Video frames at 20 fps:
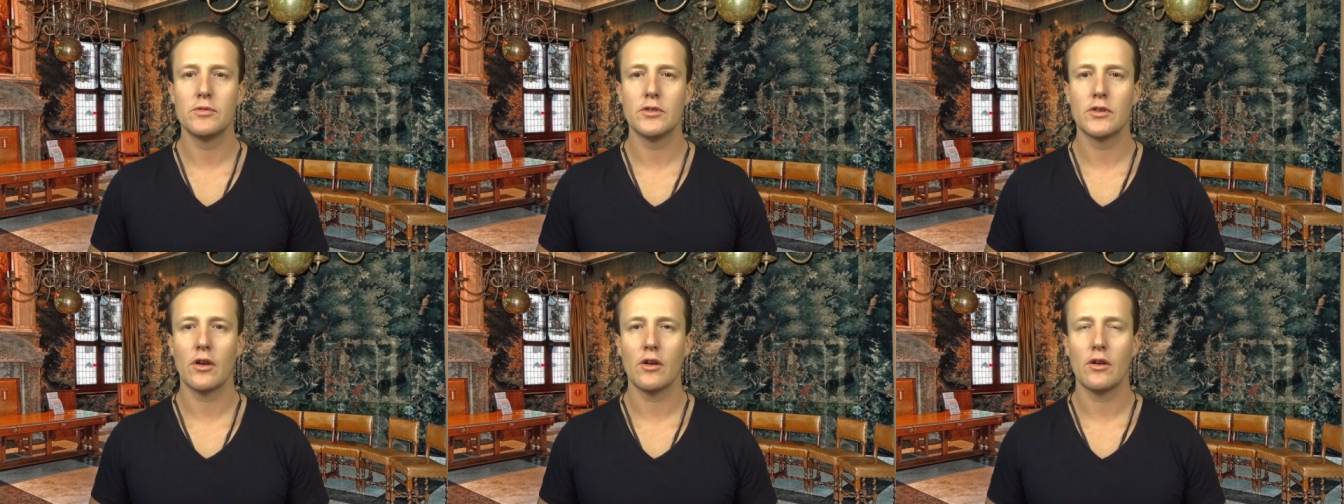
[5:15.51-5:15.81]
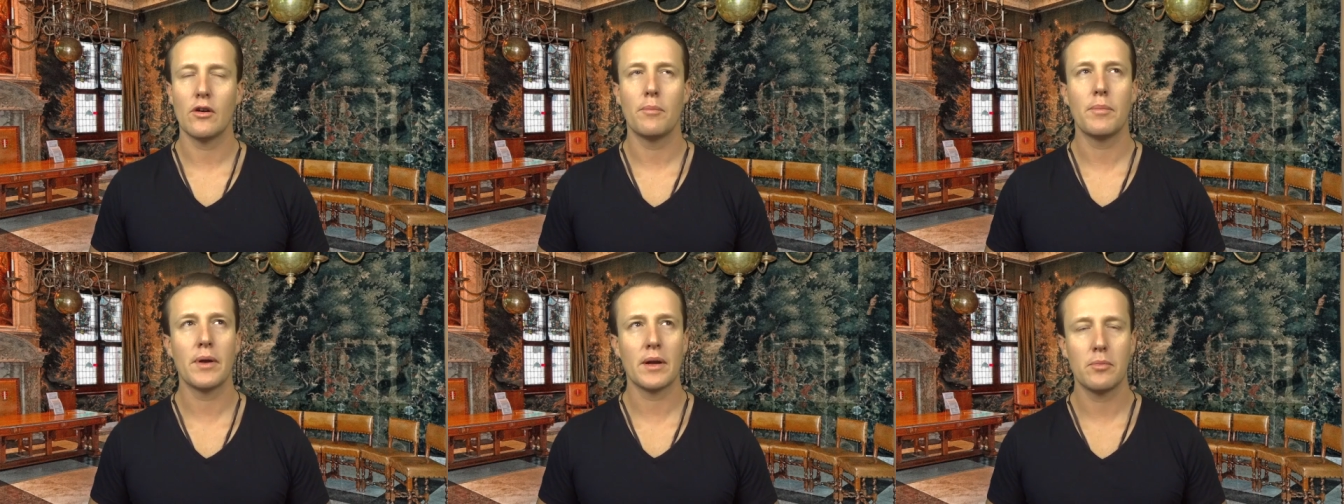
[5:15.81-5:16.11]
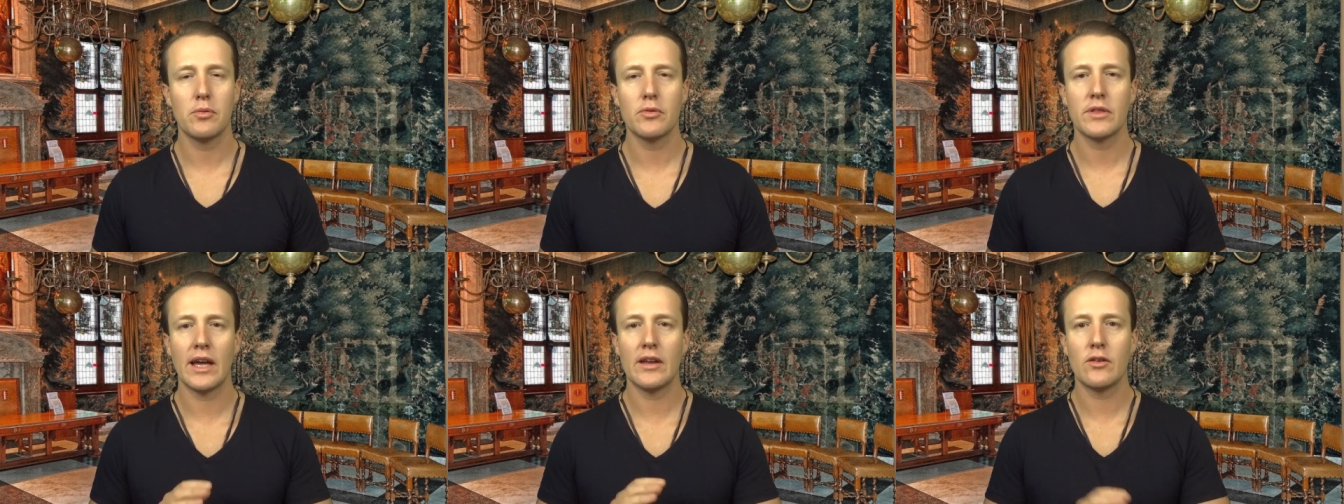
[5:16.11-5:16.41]
you know, I better
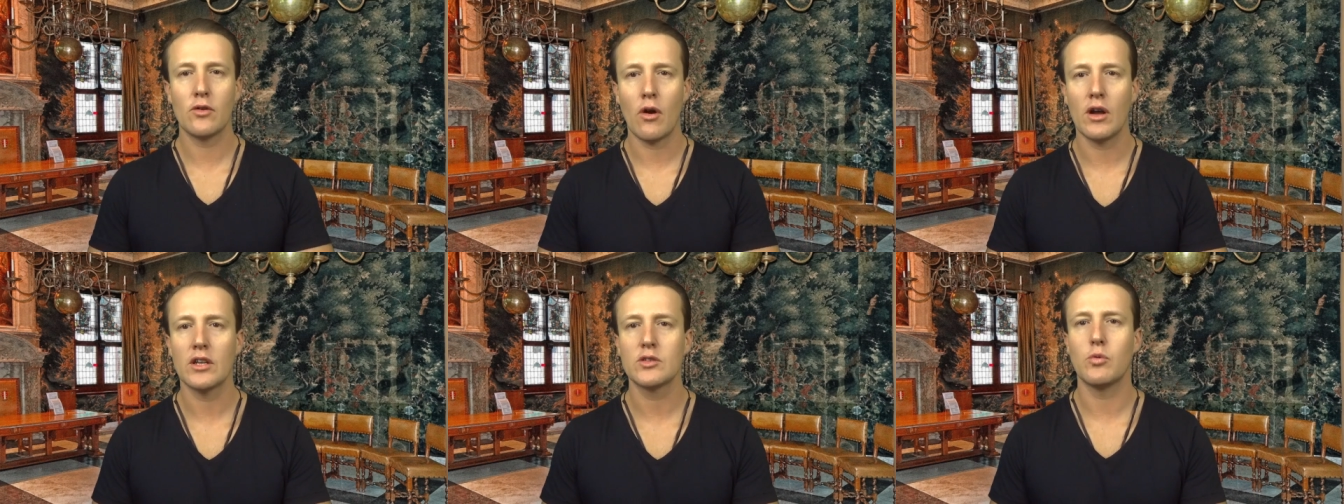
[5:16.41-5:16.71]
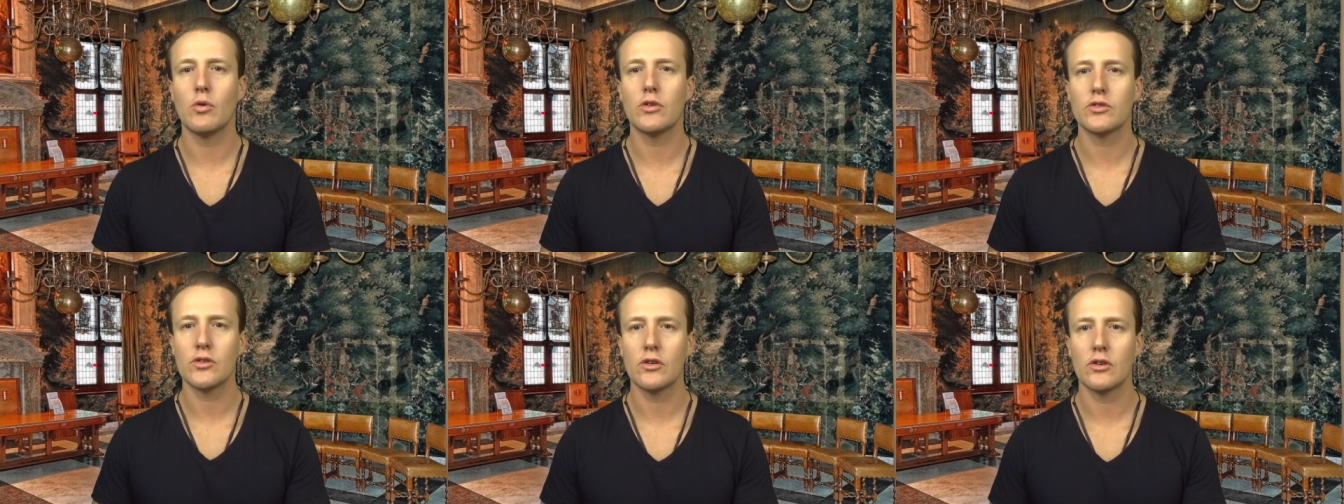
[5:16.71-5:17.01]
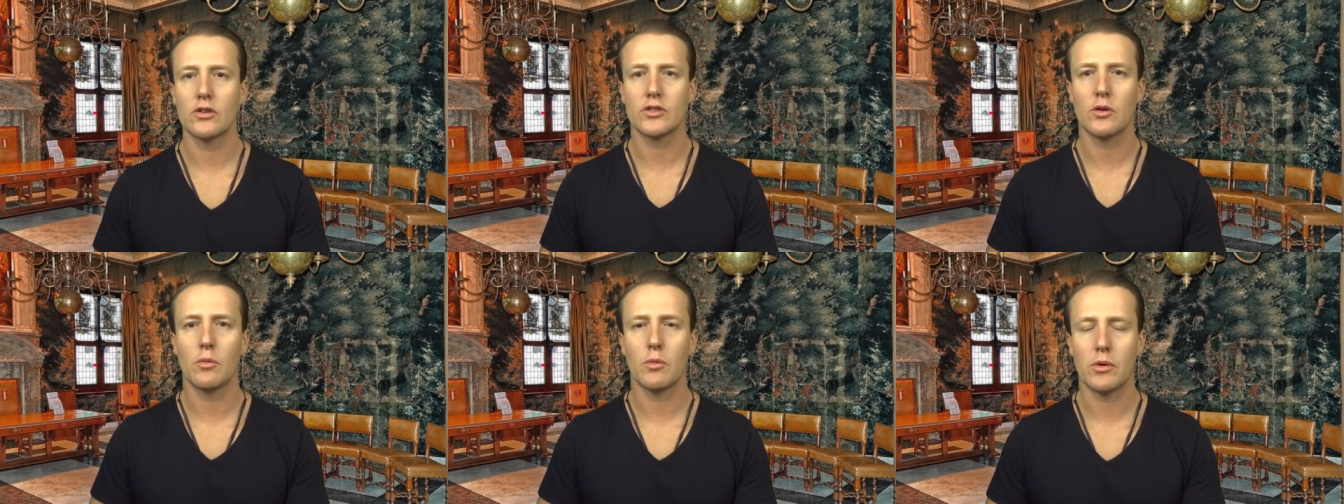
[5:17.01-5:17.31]
put that nice watch on
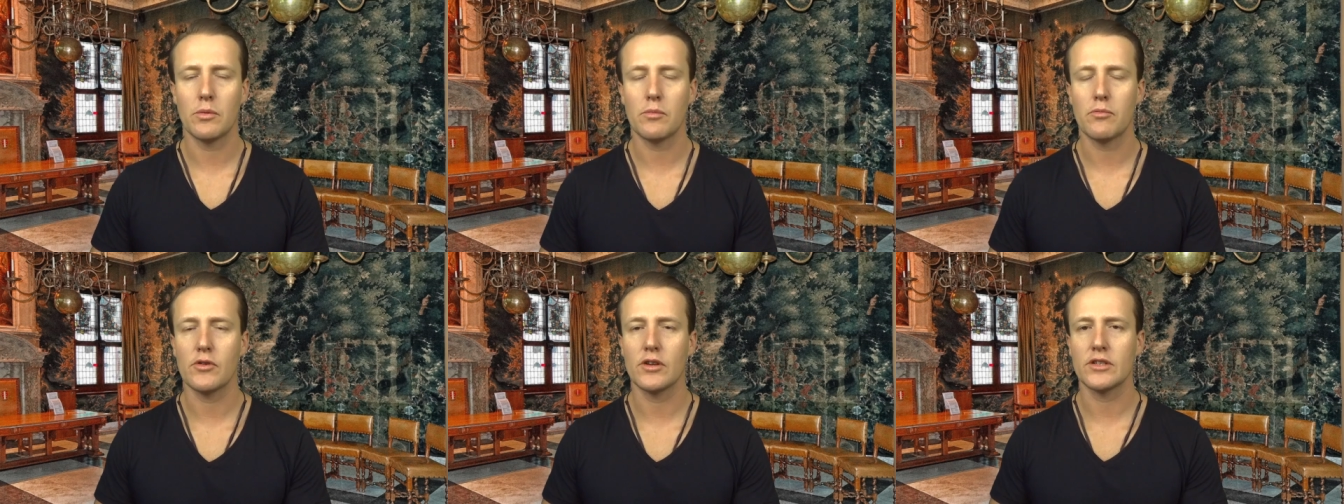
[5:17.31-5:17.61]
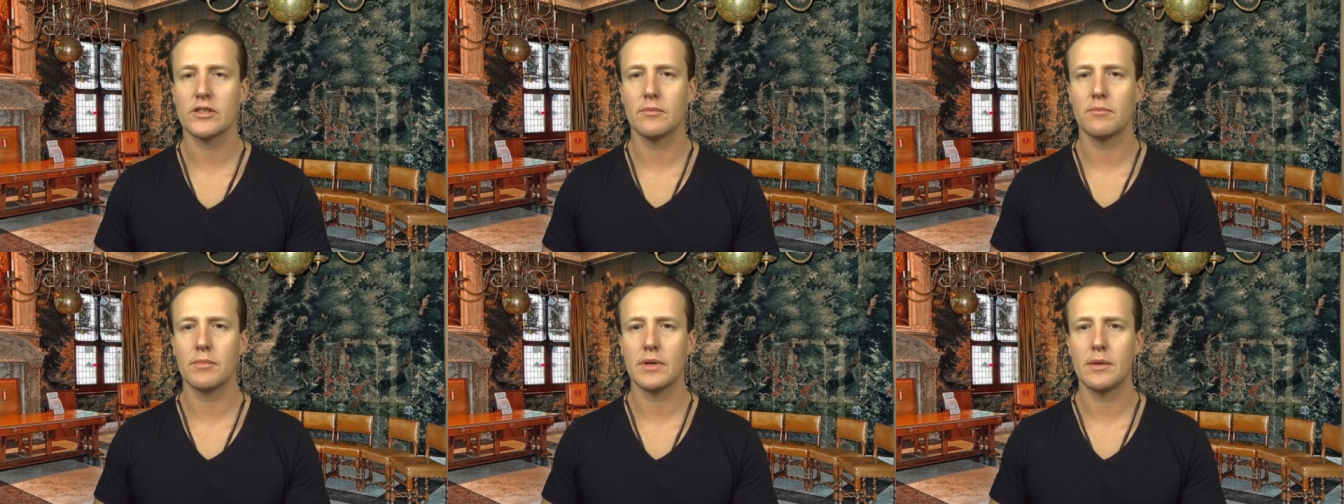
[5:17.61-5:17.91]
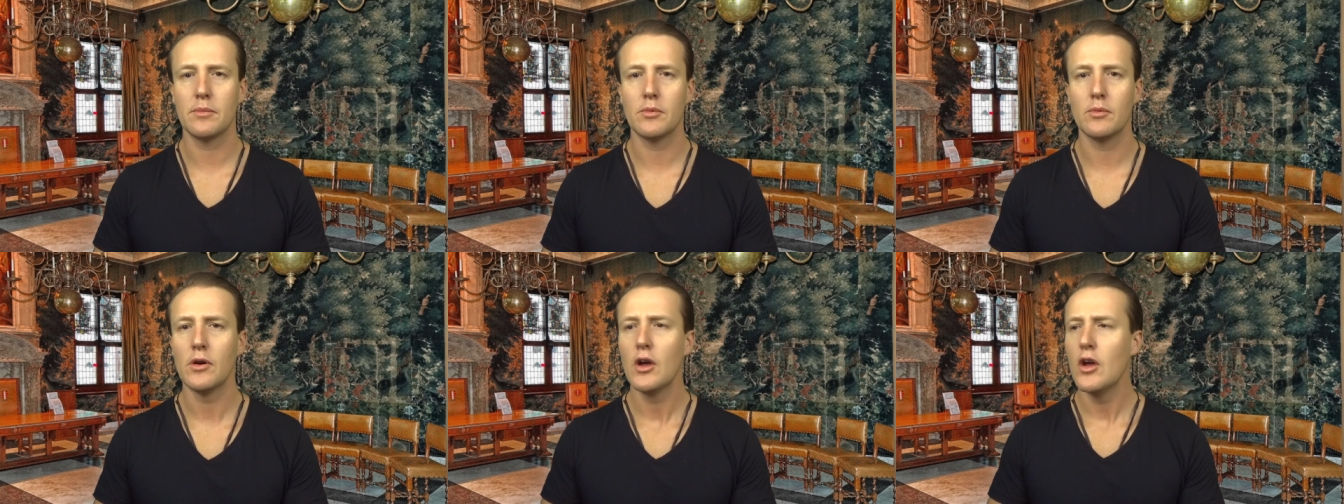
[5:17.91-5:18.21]
because I want to impress some
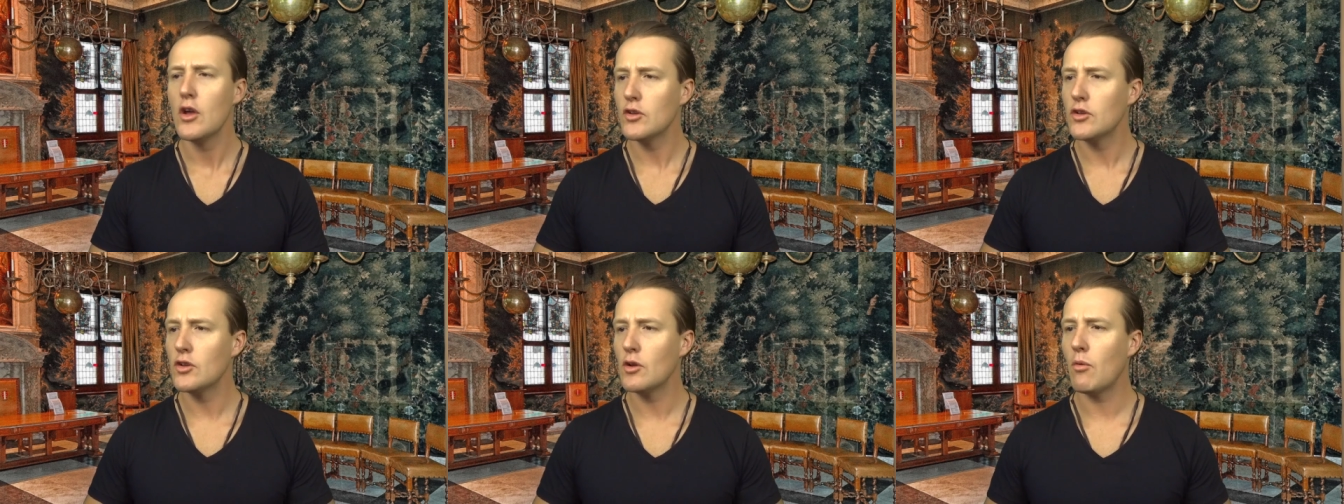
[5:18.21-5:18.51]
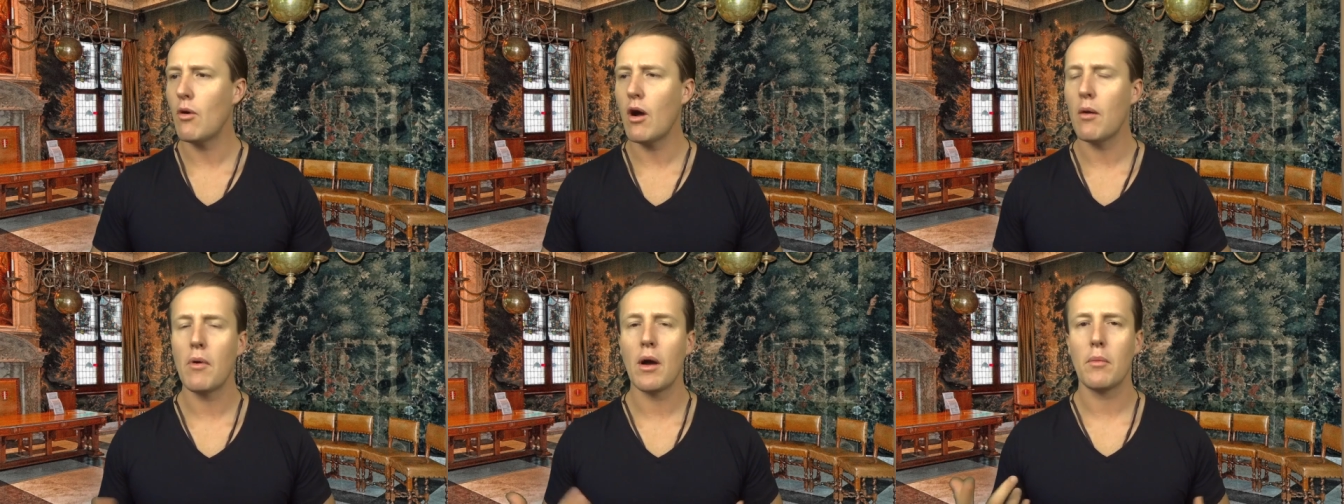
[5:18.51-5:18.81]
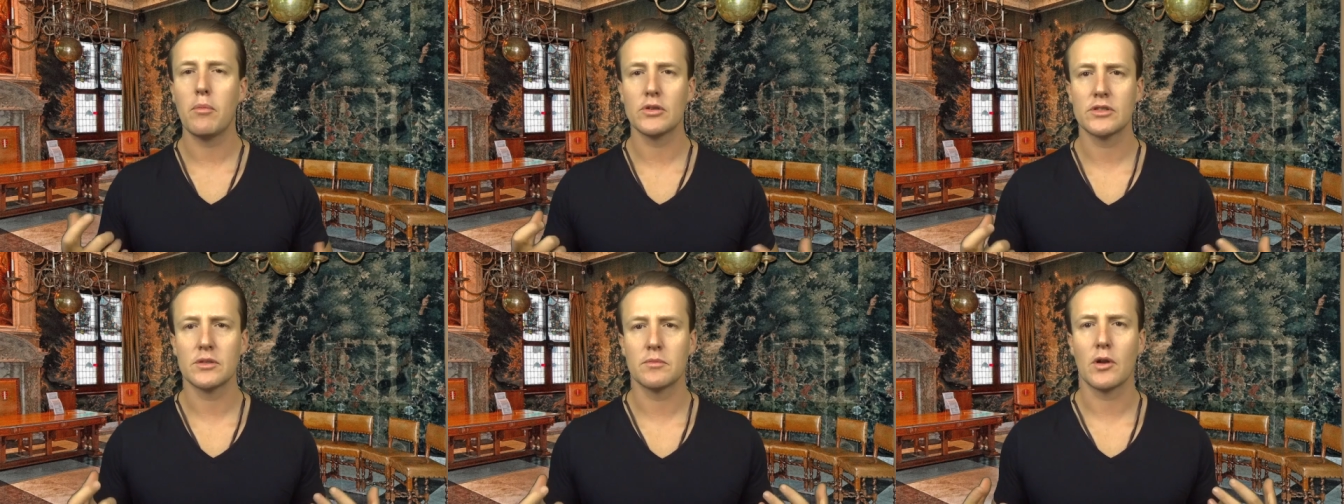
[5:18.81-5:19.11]
people. You know what, I might
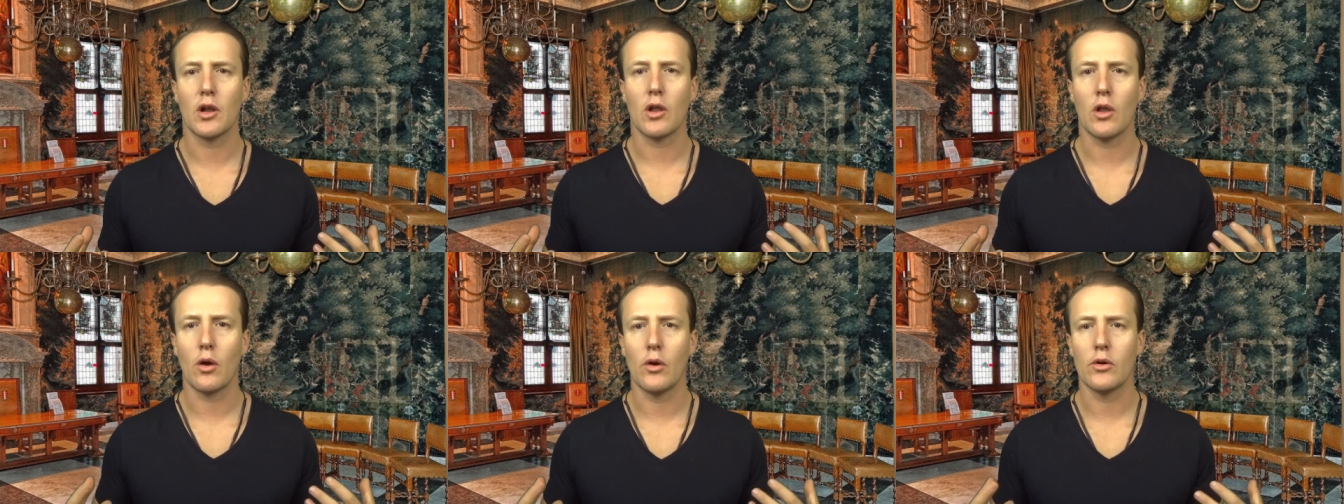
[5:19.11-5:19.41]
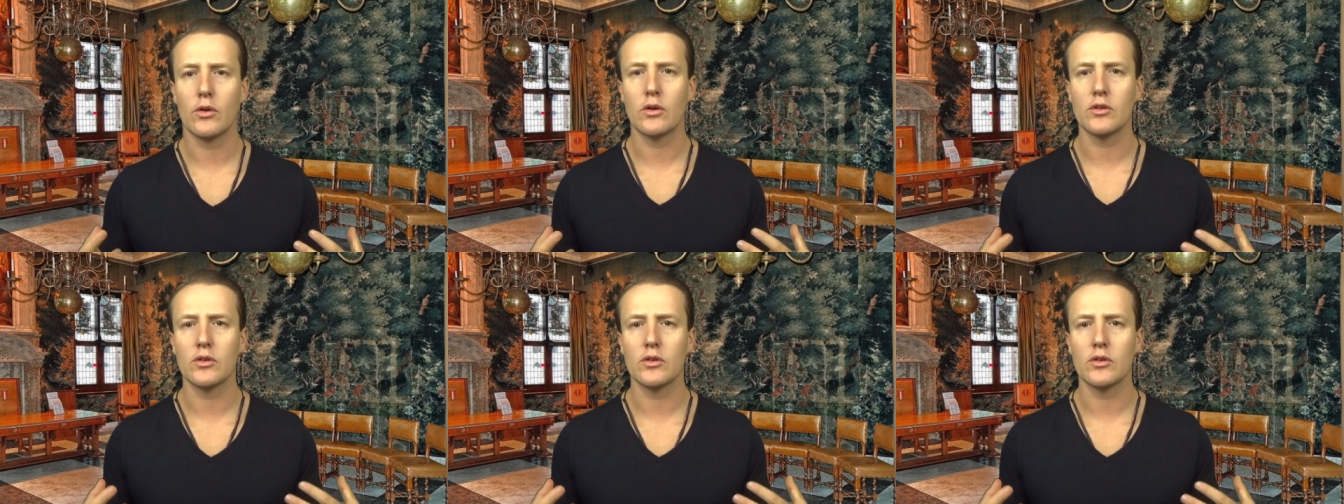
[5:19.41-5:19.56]
put some cologne